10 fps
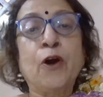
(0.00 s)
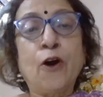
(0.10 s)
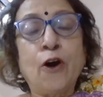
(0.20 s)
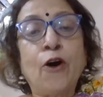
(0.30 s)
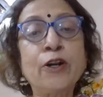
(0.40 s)

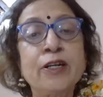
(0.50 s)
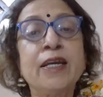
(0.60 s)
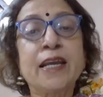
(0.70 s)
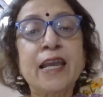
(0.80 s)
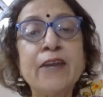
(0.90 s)
or
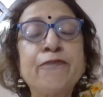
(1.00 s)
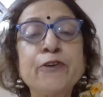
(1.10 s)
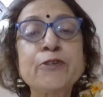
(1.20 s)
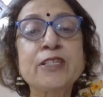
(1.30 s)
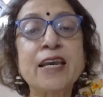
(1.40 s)
if
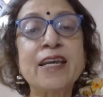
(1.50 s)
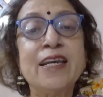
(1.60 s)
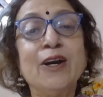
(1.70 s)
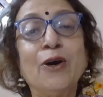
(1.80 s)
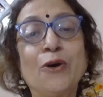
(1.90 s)
you
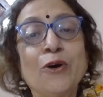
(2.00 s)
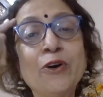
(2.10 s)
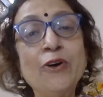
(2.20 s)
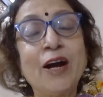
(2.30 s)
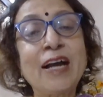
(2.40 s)
say,
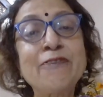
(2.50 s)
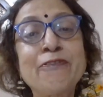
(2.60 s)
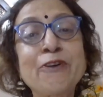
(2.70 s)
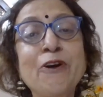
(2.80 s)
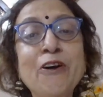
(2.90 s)
oh, I
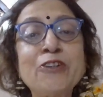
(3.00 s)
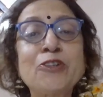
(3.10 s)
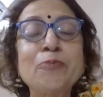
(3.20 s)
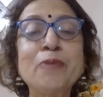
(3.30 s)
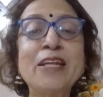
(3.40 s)
forgot
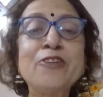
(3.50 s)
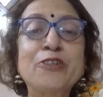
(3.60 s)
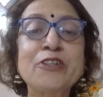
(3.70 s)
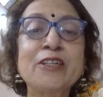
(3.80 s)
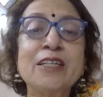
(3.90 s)
to
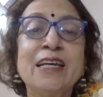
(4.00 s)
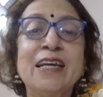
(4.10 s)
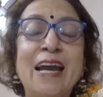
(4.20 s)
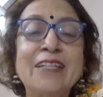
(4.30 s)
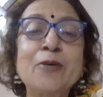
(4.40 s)
mention
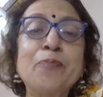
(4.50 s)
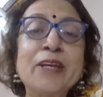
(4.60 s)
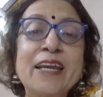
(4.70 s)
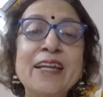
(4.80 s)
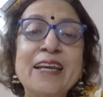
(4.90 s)
at the
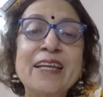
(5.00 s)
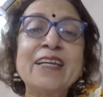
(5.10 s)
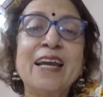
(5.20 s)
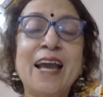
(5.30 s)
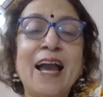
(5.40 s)

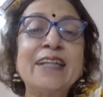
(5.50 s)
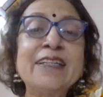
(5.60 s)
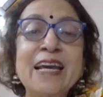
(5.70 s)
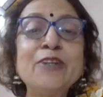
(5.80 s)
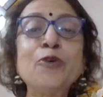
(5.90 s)
beginning
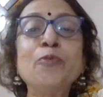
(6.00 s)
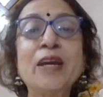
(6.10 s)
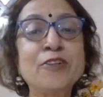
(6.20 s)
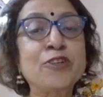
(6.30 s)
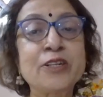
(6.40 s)
and then you
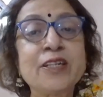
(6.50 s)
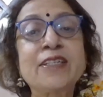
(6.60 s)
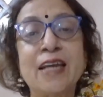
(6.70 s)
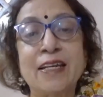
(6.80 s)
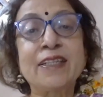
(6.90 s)
mention
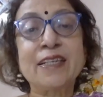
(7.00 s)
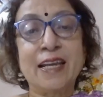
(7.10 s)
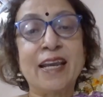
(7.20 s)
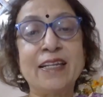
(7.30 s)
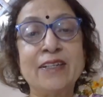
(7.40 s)
it at the
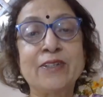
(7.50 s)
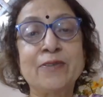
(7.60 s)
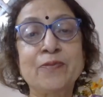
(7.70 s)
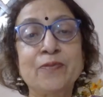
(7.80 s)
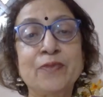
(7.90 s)
end,
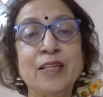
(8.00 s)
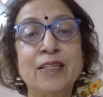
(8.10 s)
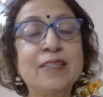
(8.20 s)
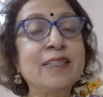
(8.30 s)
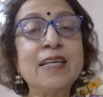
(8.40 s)

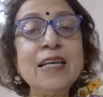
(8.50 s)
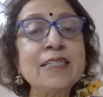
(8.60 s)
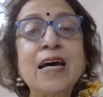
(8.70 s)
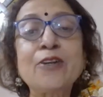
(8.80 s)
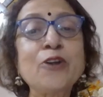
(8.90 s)

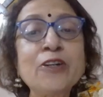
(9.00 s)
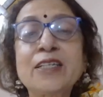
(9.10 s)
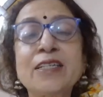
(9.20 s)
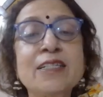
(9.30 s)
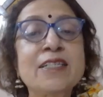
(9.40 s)
these are
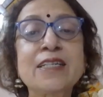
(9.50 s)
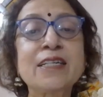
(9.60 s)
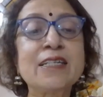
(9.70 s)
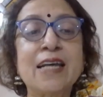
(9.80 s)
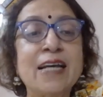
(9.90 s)
not
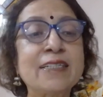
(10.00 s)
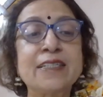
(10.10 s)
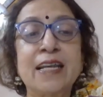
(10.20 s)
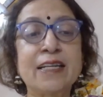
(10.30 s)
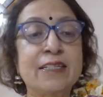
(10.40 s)
considered as
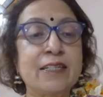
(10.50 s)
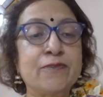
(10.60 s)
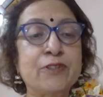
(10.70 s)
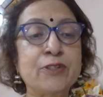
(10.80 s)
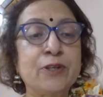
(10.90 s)

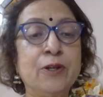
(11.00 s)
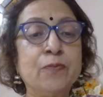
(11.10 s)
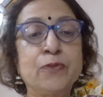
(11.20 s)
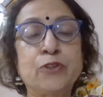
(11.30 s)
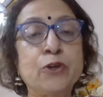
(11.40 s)
negatives.
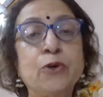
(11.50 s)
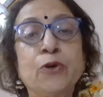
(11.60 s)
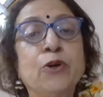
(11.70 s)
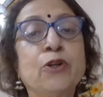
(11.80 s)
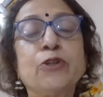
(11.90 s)

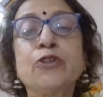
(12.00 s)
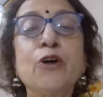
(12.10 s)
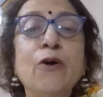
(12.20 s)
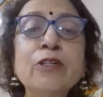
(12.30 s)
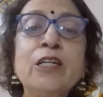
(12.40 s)
So
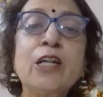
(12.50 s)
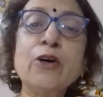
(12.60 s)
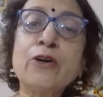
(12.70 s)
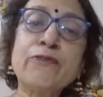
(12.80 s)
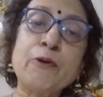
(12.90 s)
don't
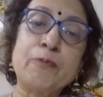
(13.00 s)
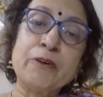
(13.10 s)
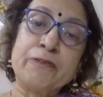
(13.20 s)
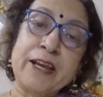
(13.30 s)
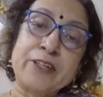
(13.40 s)
look for
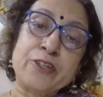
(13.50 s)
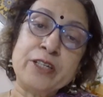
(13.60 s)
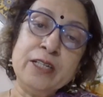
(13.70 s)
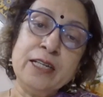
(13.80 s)
perfection